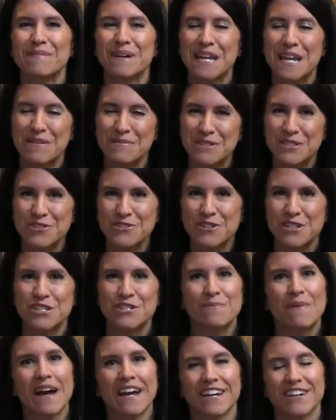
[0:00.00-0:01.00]
My name is
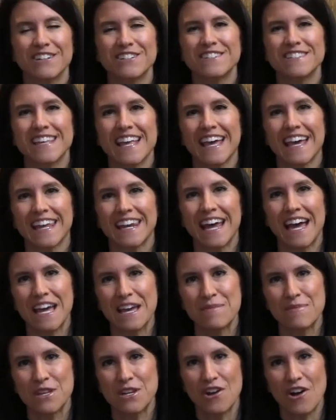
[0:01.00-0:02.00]
Trish Myers, and I
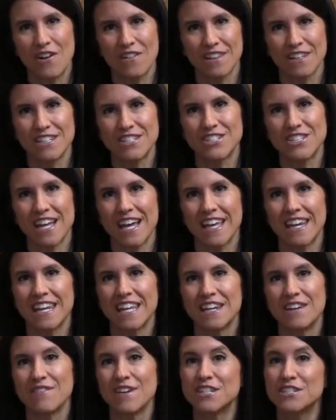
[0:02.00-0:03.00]
am the Knowledge and
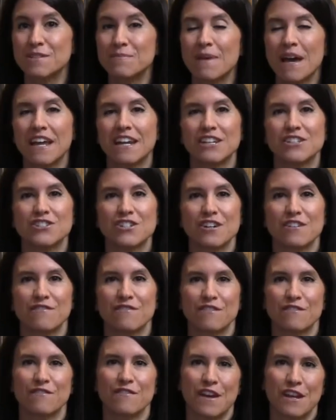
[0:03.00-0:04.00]
Innovation Manager
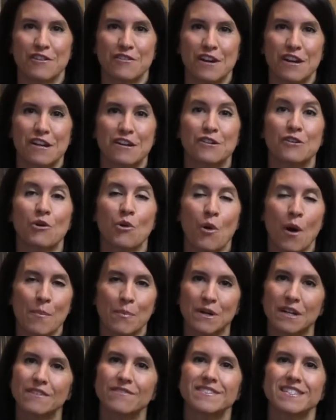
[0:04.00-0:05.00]
for Federated
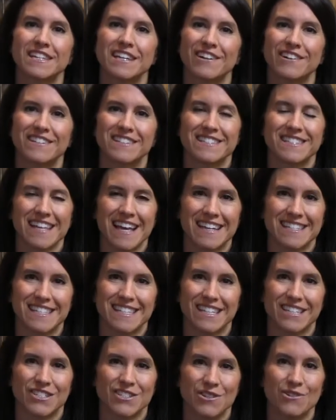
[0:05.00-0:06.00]
Co-operatives here in
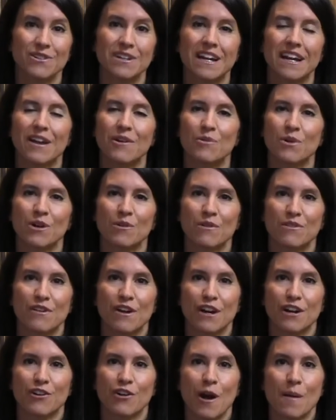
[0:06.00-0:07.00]
Saskatoon, and I work with
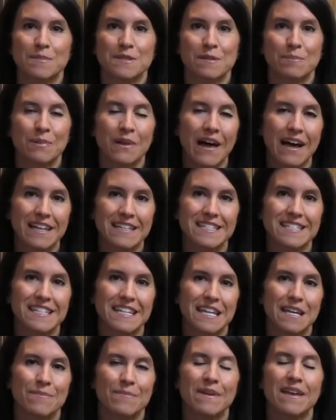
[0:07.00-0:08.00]
our crop supplies
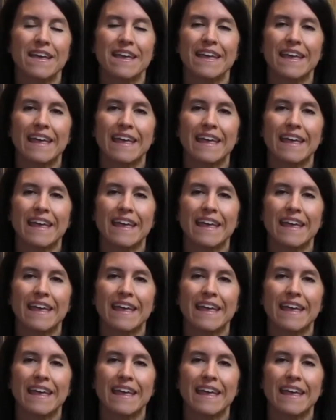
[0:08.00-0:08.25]
team.